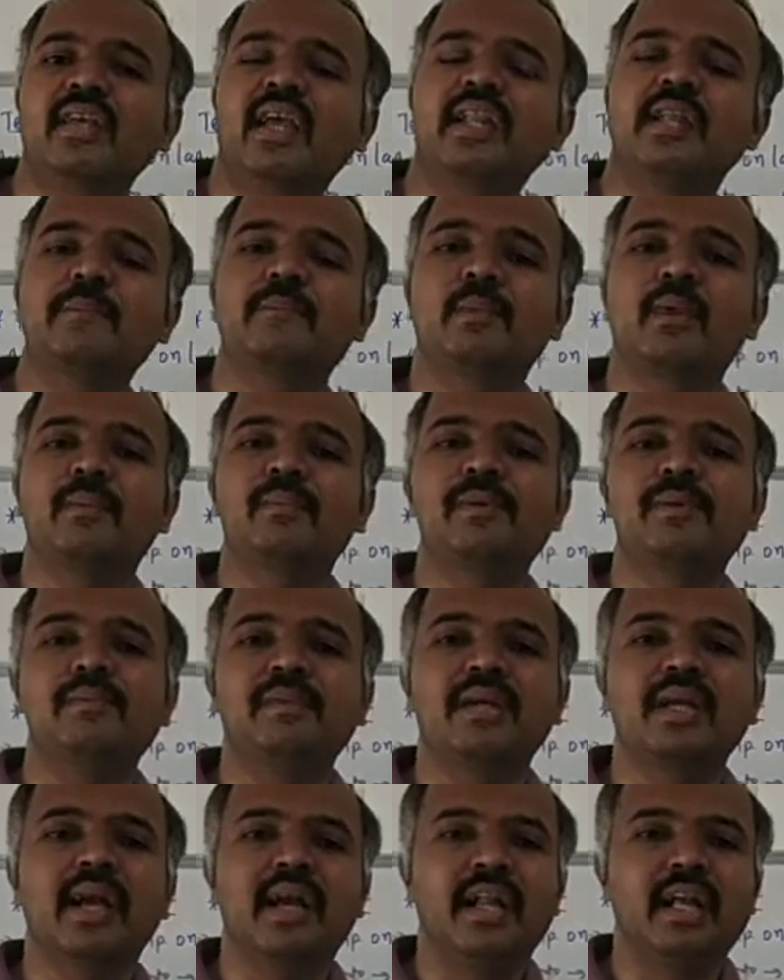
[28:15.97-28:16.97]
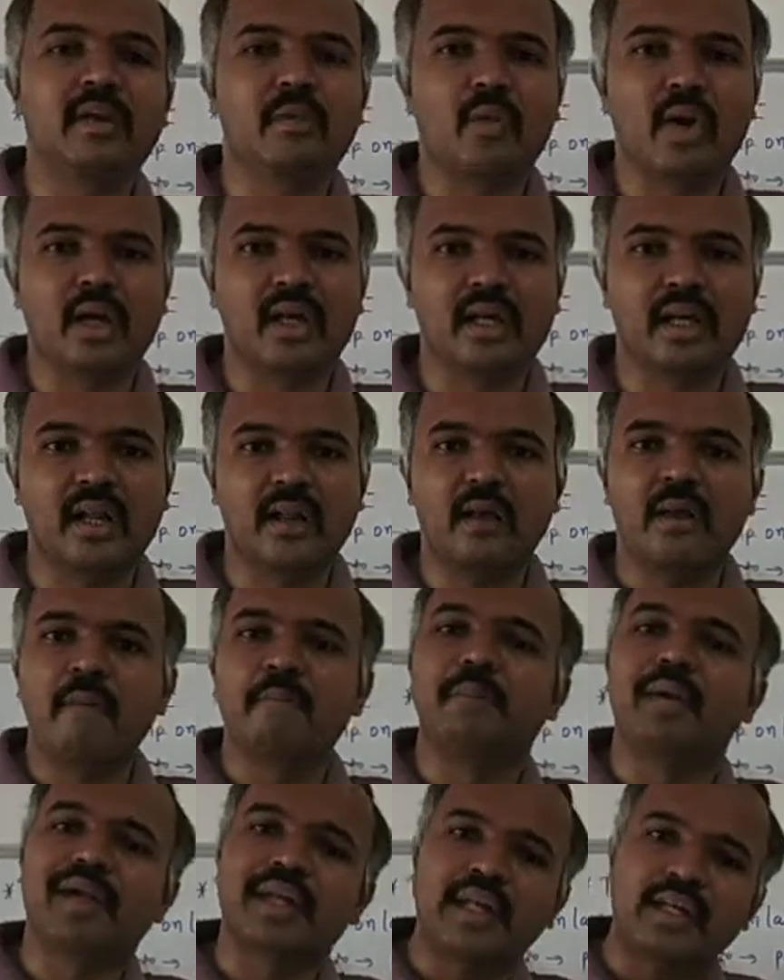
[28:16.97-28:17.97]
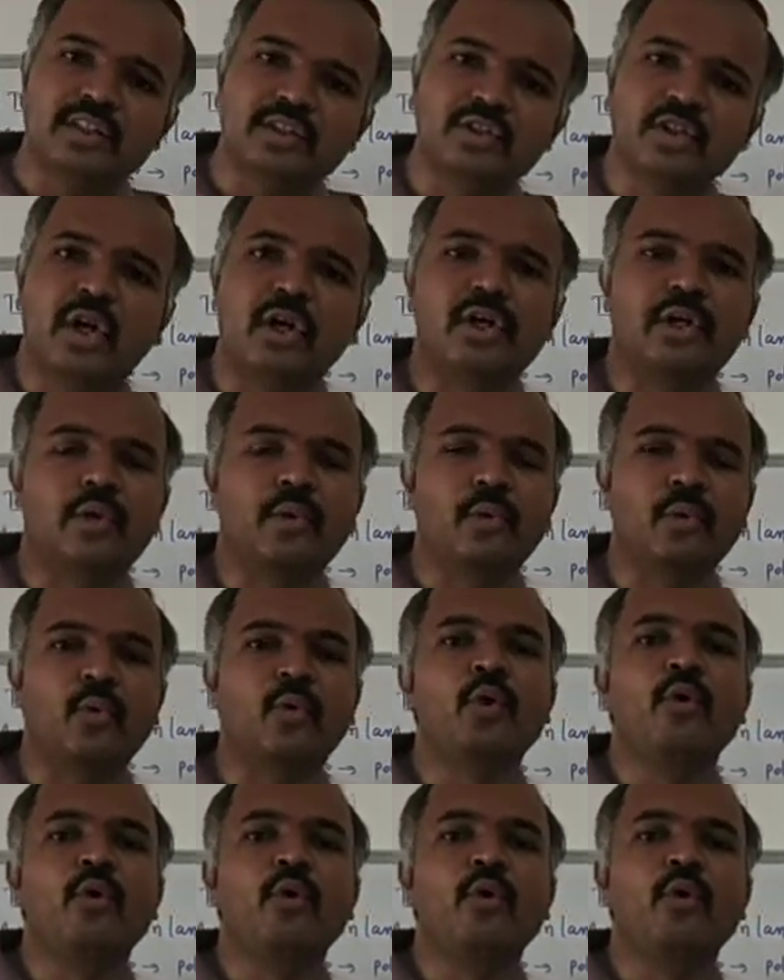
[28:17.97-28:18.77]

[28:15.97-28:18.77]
any problem regarding water, but it's not true.